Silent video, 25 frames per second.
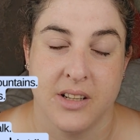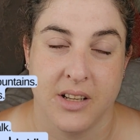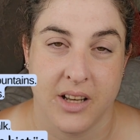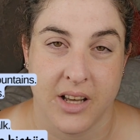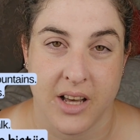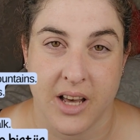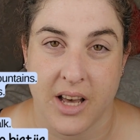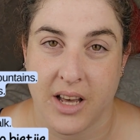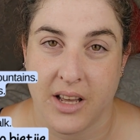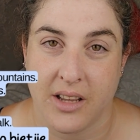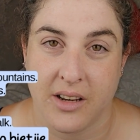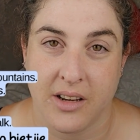
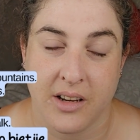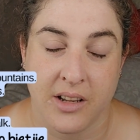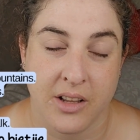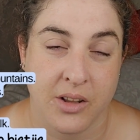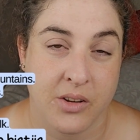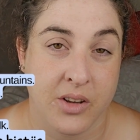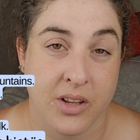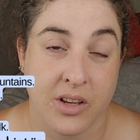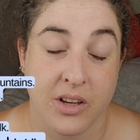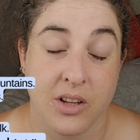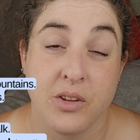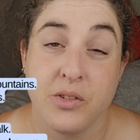And you
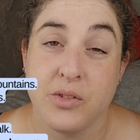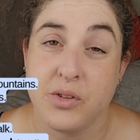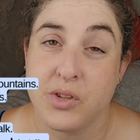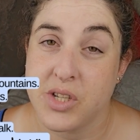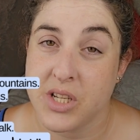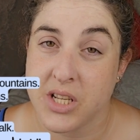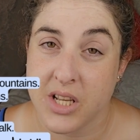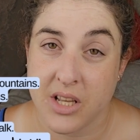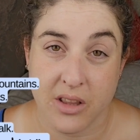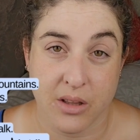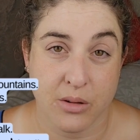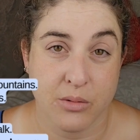can use
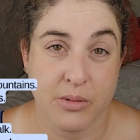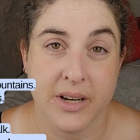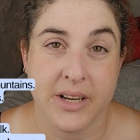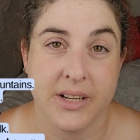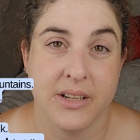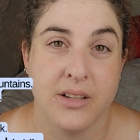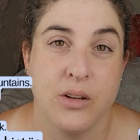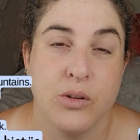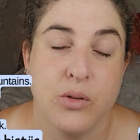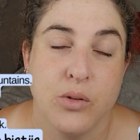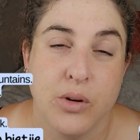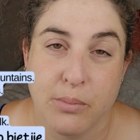either
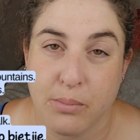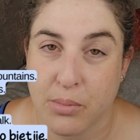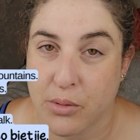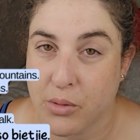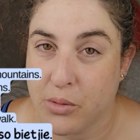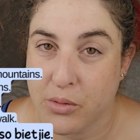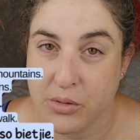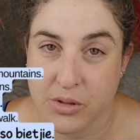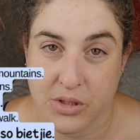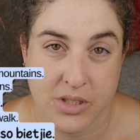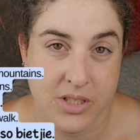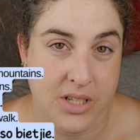one, loop
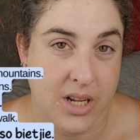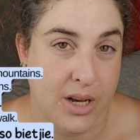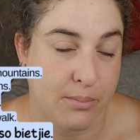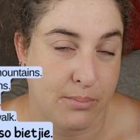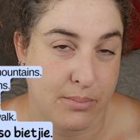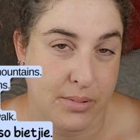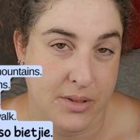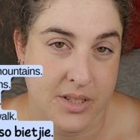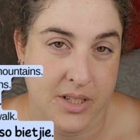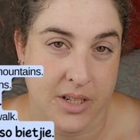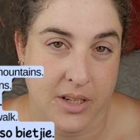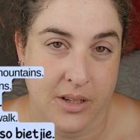or stap.
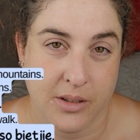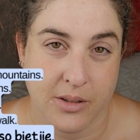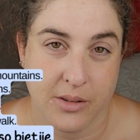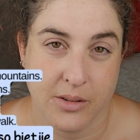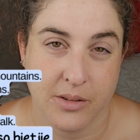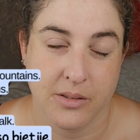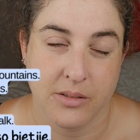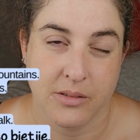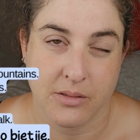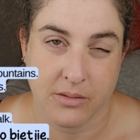So